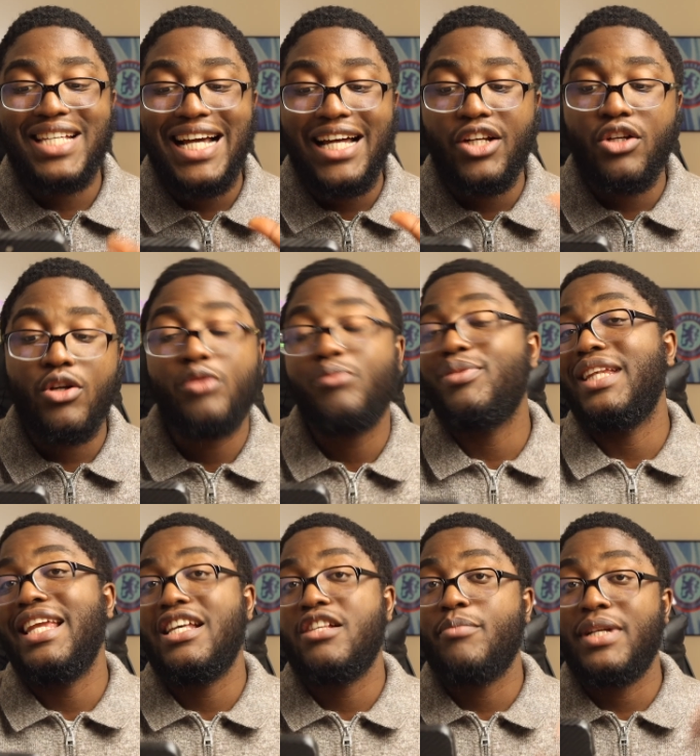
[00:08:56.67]
cannot be
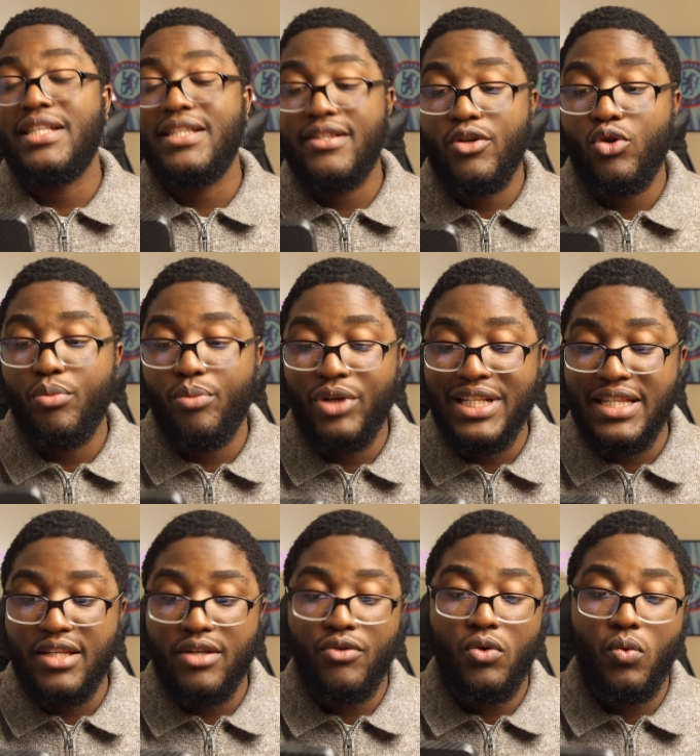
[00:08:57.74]
less by
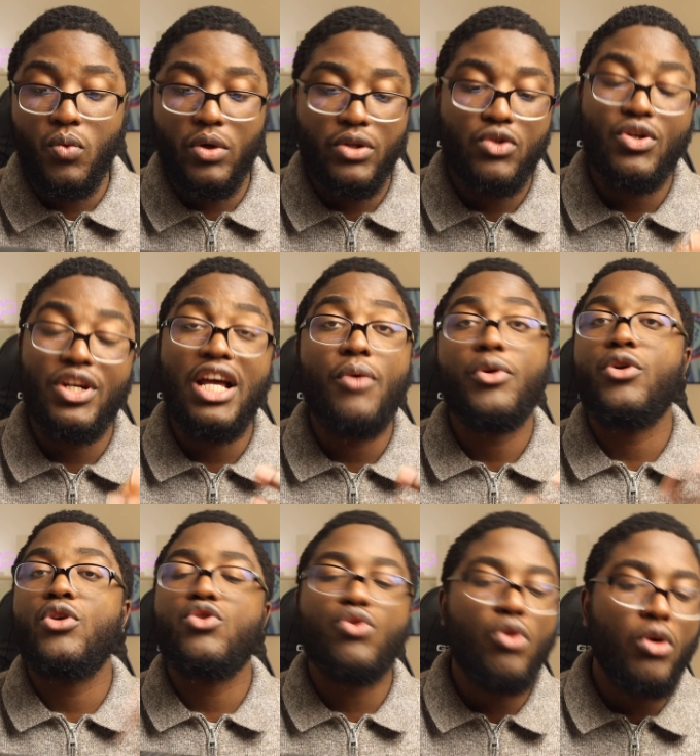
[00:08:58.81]
0.01. So now we're going to go